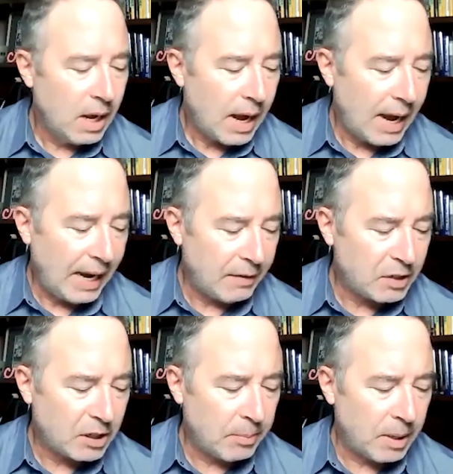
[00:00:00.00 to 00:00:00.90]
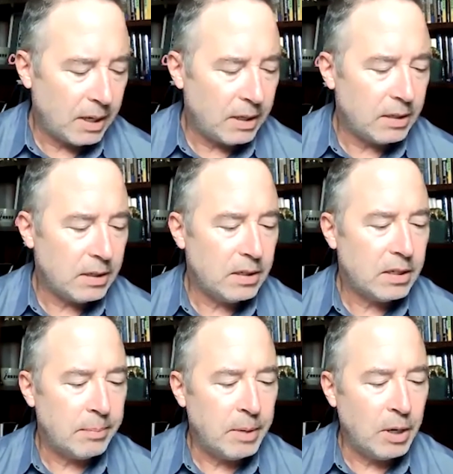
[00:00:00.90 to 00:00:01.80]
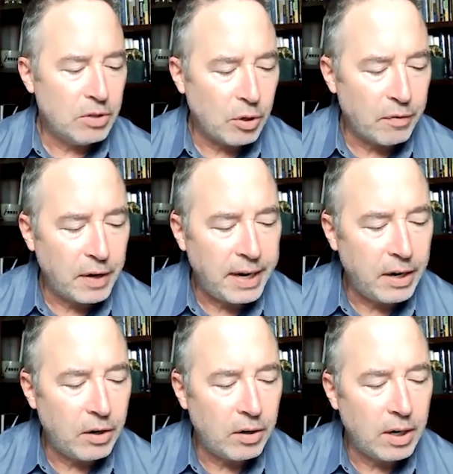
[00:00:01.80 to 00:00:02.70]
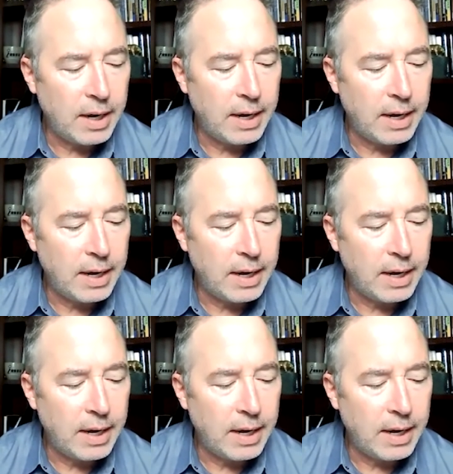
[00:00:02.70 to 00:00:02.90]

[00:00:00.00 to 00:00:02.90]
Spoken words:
I have some notes over here,